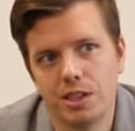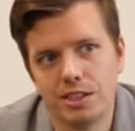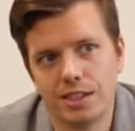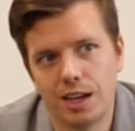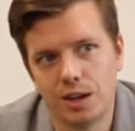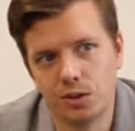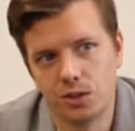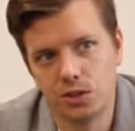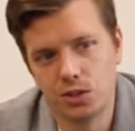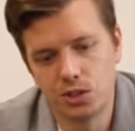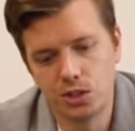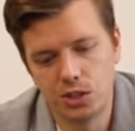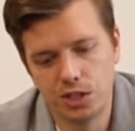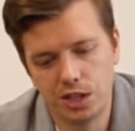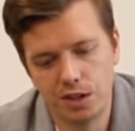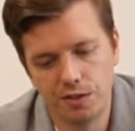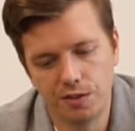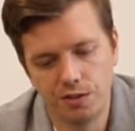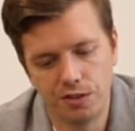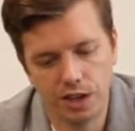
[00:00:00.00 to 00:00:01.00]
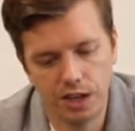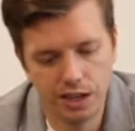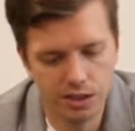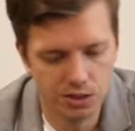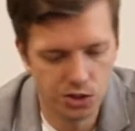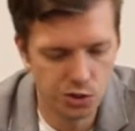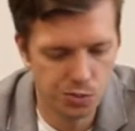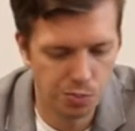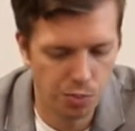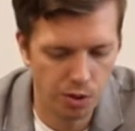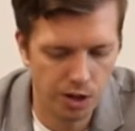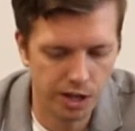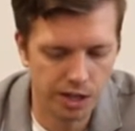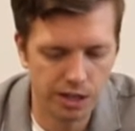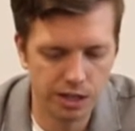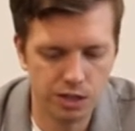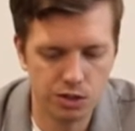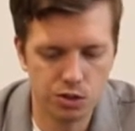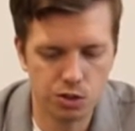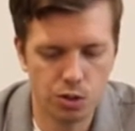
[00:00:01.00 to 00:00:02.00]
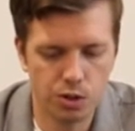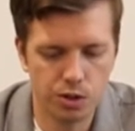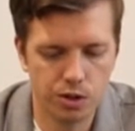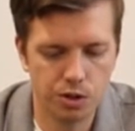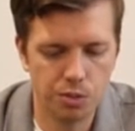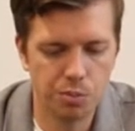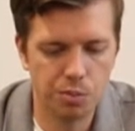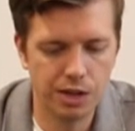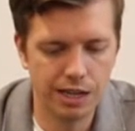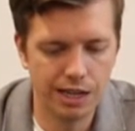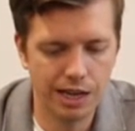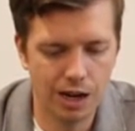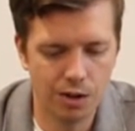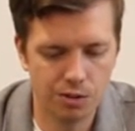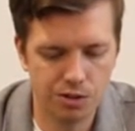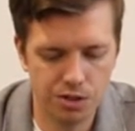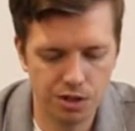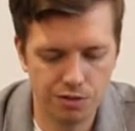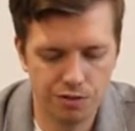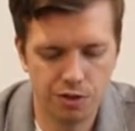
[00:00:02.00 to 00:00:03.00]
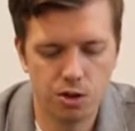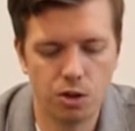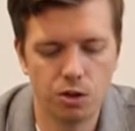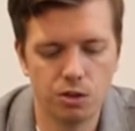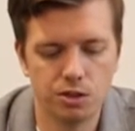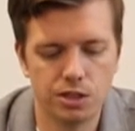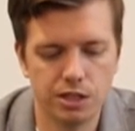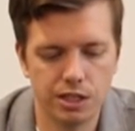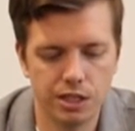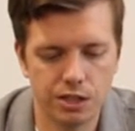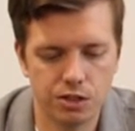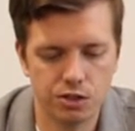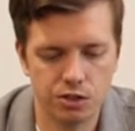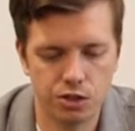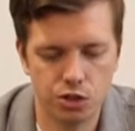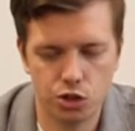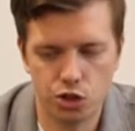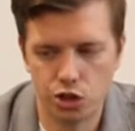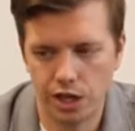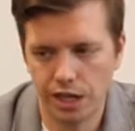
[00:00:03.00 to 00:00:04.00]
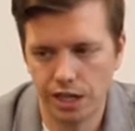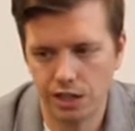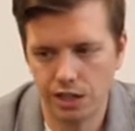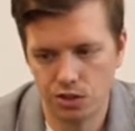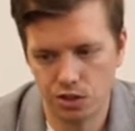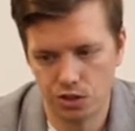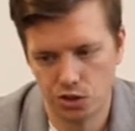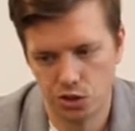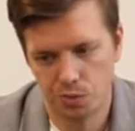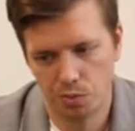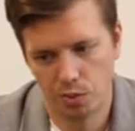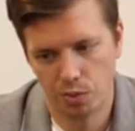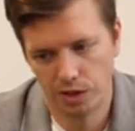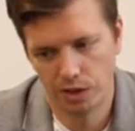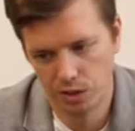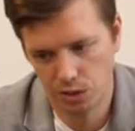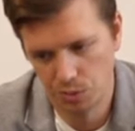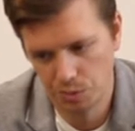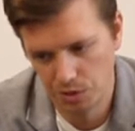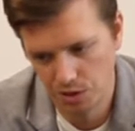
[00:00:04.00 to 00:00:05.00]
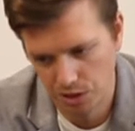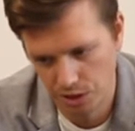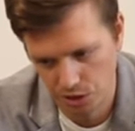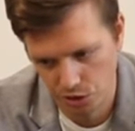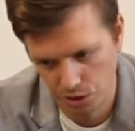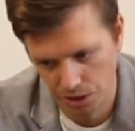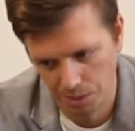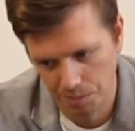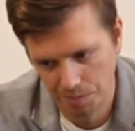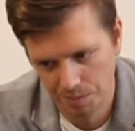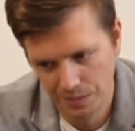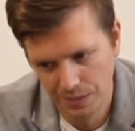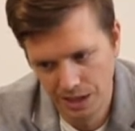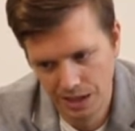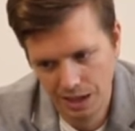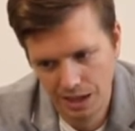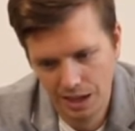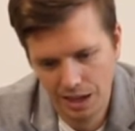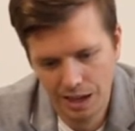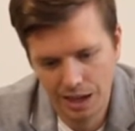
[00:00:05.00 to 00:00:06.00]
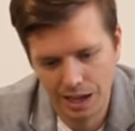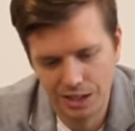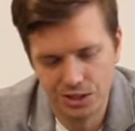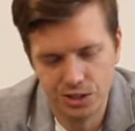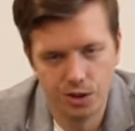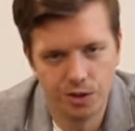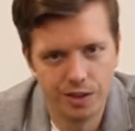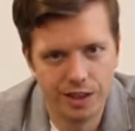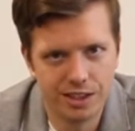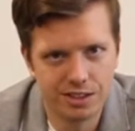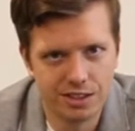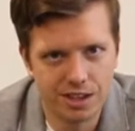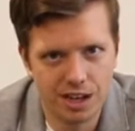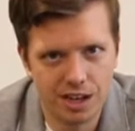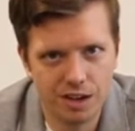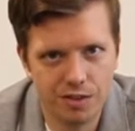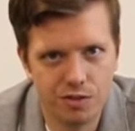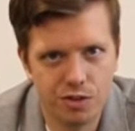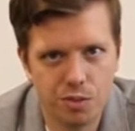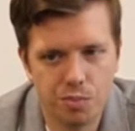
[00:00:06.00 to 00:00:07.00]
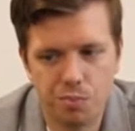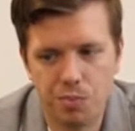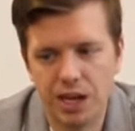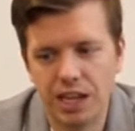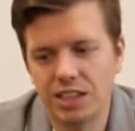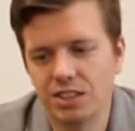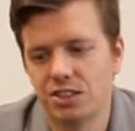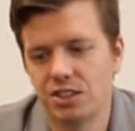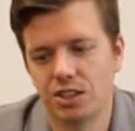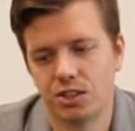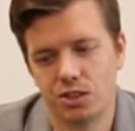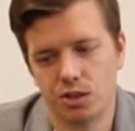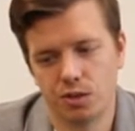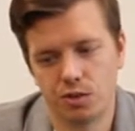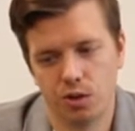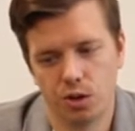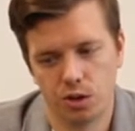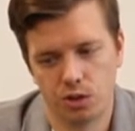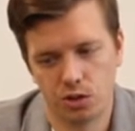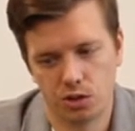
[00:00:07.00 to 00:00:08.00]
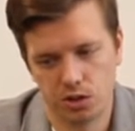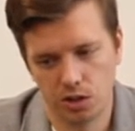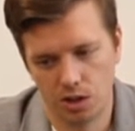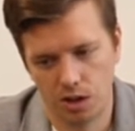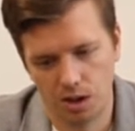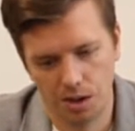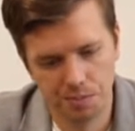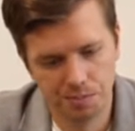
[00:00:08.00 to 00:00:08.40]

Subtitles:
how stiff a spring is going to be, how difficult it is to change a spring's position. And so that's kind of the basis of Hooke's law.